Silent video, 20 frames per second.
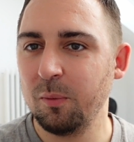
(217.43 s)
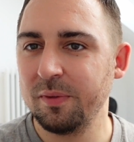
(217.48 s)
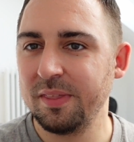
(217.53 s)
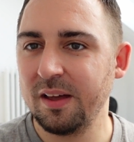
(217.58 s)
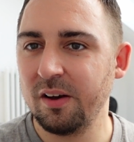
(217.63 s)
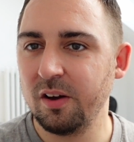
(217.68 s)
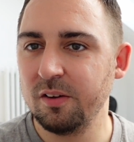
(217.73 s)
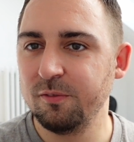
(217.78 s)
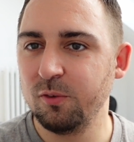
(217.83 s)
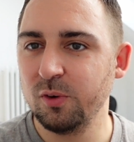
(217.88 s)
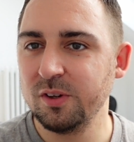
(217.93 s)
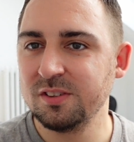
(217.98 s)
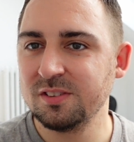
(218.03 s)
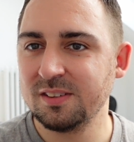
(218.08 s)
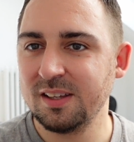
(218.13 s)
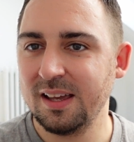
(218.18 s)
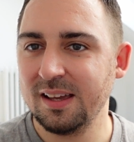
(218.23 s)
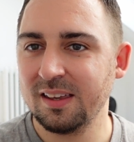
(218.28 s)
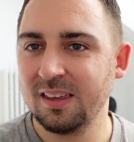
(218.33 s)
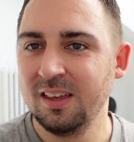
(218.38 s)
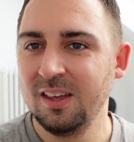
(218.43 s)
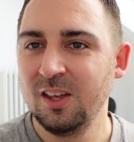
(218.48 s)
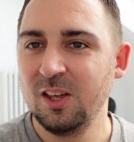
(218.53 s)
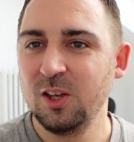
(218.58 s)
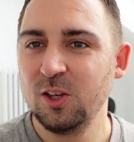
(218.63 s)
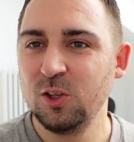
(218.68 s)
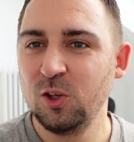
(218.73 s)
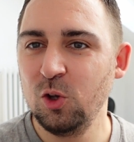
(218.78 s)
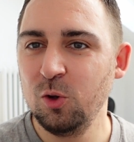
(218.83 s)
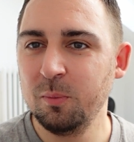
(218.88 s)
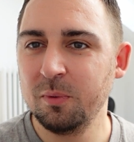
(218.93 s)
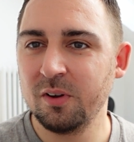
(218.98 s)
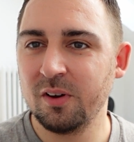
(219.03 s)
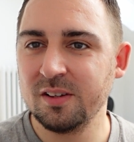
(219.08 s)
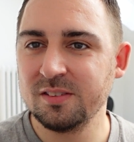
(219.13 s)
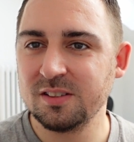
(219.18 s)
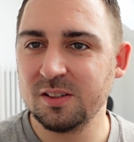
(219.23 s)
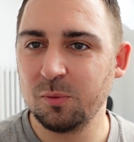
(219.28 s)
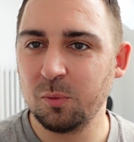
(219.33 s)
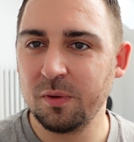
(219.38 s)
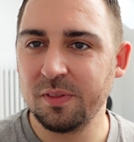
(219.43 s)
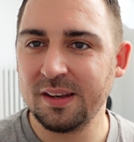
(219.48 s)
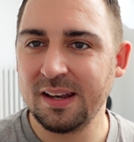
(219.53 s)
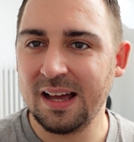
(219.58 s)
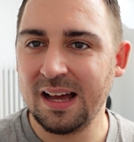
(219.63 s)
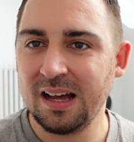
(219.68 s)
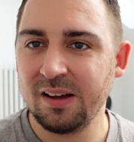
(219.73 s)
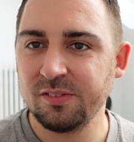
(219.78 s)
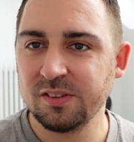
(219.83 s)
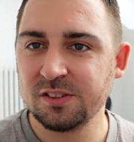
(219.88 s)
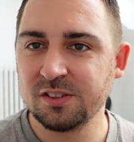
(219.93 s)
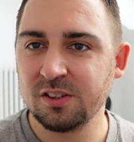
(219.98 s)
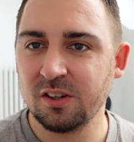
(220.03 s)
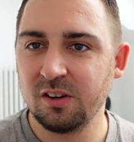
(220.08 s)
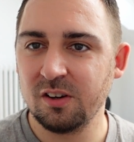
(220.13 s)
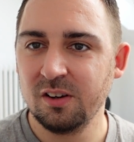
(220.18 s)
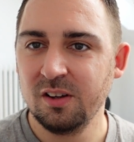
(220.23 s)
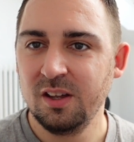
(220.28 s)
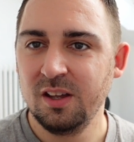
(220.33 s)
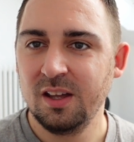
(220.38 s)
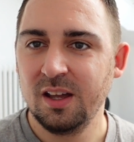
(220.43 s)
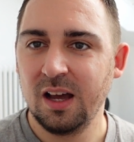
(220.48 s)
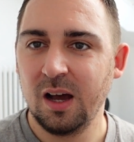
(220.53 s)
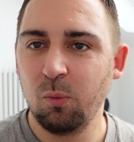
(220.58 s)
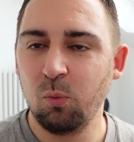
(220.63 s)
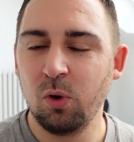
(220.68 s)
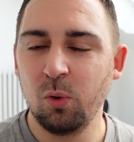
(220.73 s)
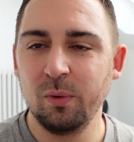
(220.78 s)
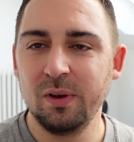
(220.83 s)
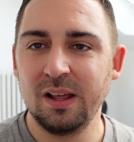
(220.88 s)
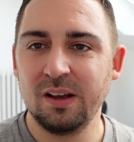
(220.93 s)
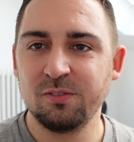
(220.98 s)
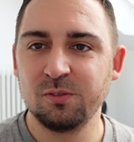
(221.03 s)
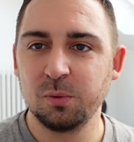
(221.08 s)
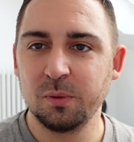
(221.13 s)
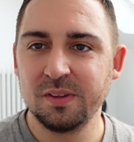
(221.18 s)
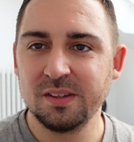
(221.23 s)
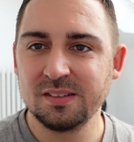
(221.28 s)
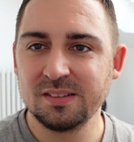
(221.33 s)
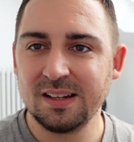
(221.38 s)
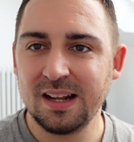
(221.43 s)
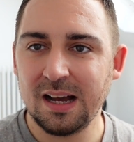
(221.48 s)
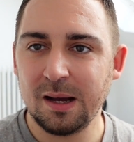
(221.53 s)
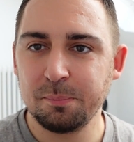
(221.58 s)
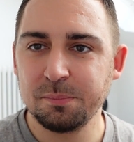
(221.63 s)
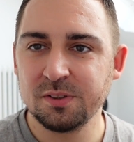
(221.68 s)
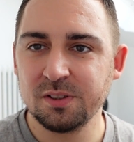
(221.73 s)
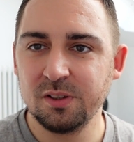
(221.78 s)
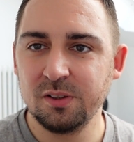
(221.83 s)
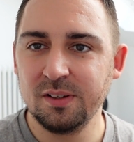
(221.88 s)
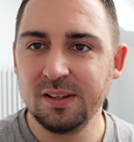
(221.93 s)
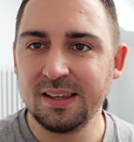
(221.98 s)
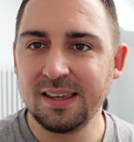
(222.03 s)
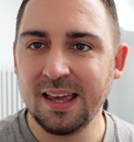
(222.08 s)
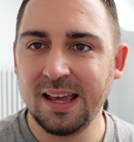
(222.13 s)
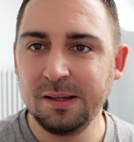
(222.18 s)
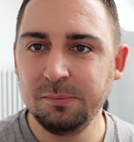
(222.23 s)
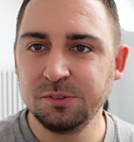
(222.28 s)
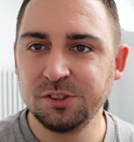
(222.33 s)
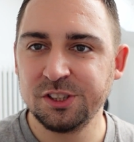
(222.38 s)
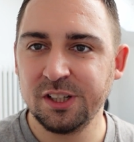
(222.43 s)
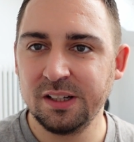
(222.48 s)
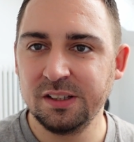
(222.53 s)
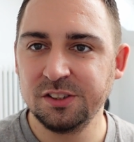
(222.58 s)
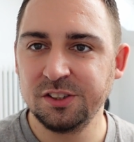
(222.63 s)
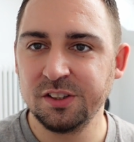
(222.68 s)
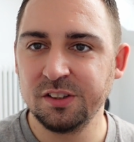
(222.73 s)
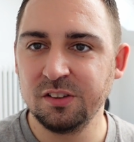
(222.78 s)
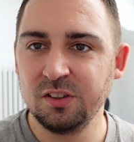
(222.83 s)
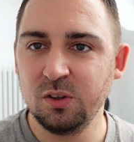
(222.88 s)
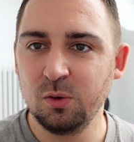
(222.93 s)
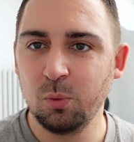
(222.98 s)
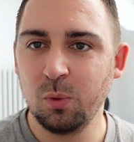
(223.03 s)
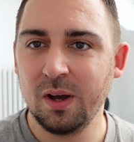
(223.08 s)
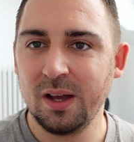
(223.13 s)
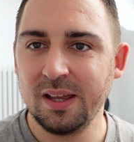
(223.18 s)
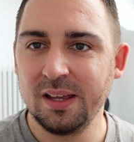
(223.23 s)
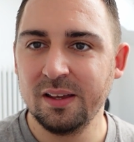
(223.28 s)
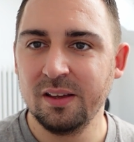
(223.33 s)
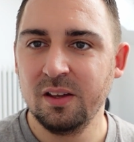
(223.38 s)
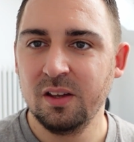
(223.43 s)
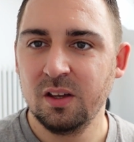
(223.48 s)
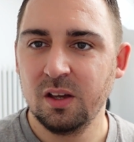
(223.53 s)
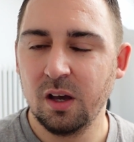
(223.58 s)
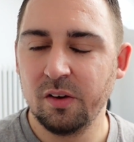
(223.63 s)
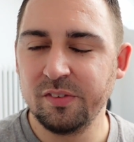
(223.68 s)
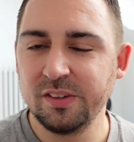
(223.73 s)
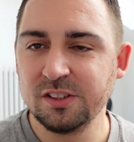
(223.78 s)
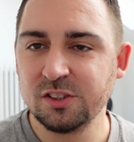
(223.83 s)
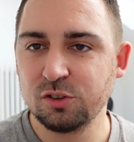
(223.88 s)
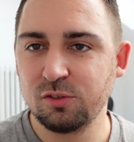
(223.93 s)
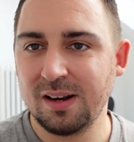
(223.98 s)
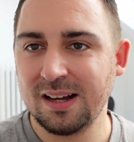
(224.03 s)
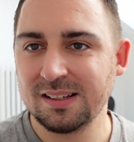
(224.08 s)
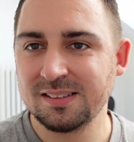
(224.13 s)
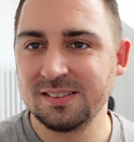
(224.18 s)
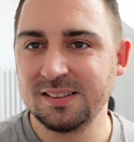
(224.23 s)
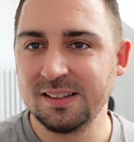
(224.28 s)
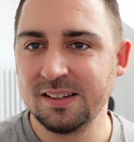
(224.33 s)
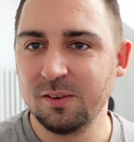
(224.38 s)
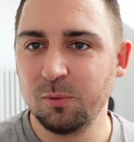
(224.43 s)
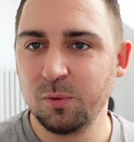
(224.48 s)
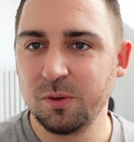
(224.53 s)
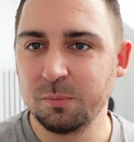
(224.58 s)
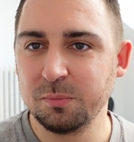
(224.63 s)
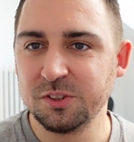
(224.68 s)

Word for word: with A I voice tech, humanize it with an avatar, and what we're left with is an absolutely game-changing new way of interacting with